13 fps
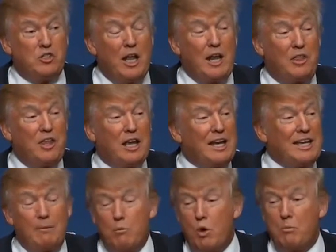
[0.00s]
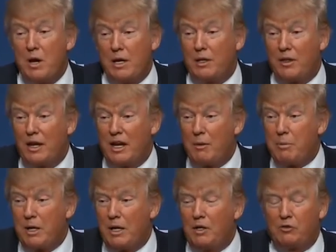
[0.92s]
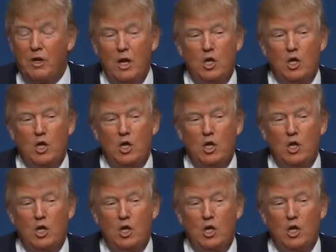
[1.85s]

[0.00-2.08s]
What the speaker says: And I think I'd get more money than anybody else.